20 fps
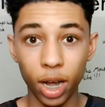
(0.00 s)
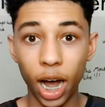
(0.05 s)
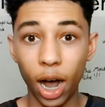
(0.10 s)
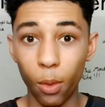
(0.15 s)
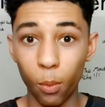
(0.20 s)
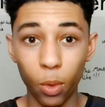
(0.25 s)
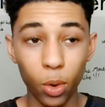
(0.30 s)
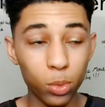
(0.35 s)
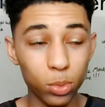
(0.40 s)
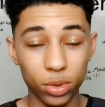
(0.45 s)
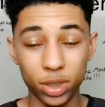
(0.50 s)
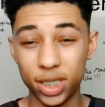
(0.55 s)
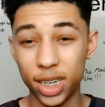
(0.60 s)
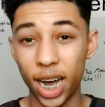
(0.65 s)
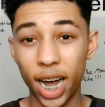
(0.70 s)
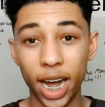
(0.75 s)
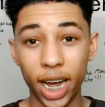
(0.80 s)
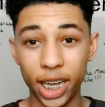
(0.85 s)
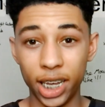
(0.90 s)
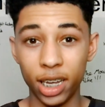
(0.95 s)
I won't
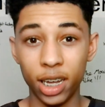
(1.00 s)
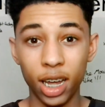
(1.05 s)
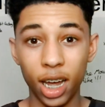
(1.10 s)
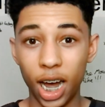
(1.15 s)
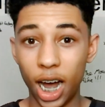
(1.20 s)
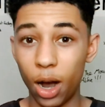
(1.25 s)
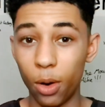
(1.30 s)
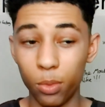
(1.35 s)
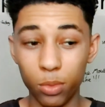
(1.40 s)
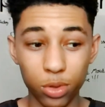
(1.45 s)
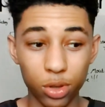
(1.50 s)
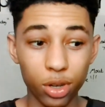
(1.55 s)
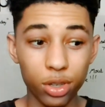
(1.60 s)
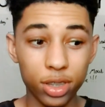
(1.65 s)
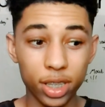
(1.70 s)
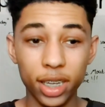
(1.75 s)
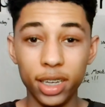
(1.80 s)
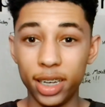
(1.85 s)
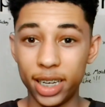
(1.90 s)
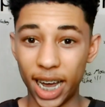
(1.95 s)
die.
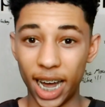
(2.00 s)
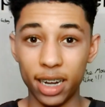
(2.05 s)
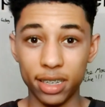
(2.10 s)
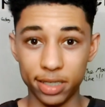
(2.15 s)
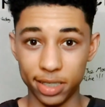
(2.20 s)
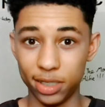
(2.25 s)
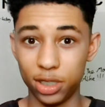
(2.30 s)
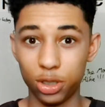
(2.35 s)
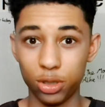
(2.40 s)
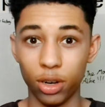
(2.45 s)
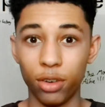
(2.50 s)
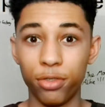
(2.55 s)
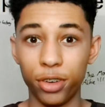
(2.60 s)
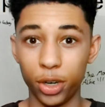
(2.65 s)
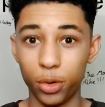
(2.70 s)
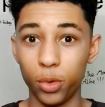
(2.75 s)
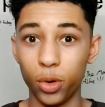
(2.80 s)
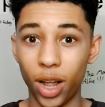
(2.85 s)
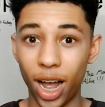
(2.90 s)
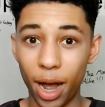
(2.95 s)
Nothing
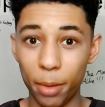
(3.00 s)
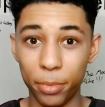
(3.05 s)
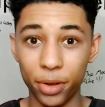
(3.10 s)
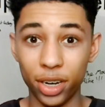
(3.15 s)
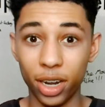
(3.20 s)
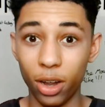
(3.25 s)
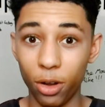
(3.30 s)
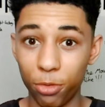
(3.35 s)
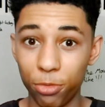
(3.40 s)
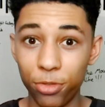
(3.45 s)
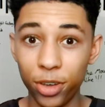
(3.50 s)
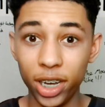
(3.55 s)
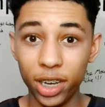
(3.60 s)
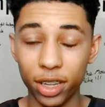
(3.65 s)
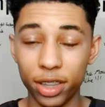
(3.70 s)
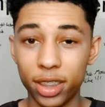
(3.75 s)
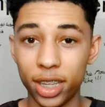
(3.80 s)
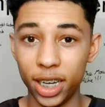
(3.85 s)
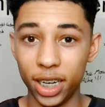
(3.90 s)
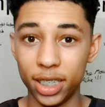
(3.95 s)
catastrophic will happen. I'll
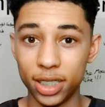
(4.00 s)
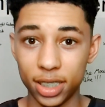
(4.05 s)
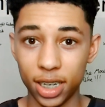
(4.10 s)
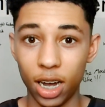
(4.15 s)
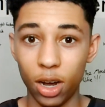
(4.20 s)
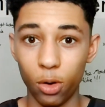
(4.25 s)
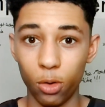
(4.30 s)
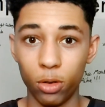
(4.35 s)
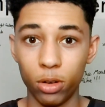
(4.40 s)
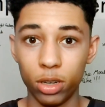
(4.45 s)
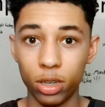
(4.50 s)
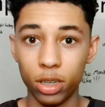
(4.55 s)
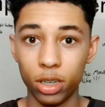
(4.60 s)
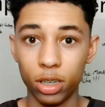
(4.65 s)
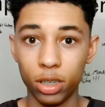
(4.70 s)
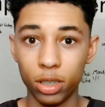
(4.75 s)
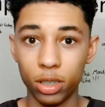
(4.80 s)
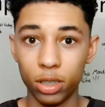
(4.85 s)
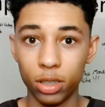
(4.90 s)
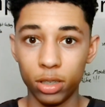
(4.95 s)
figure things out.
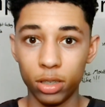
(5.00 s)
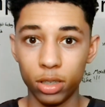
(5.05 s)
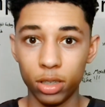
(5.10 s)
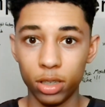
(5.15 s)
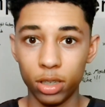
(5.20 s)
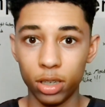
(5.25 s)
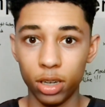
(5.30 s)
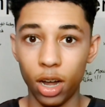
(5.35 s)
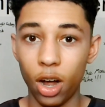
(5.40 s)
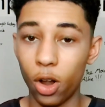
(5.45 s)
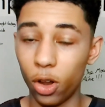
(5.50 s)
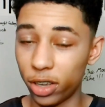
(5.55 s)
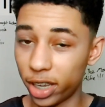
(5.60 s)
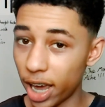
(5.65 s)
I'll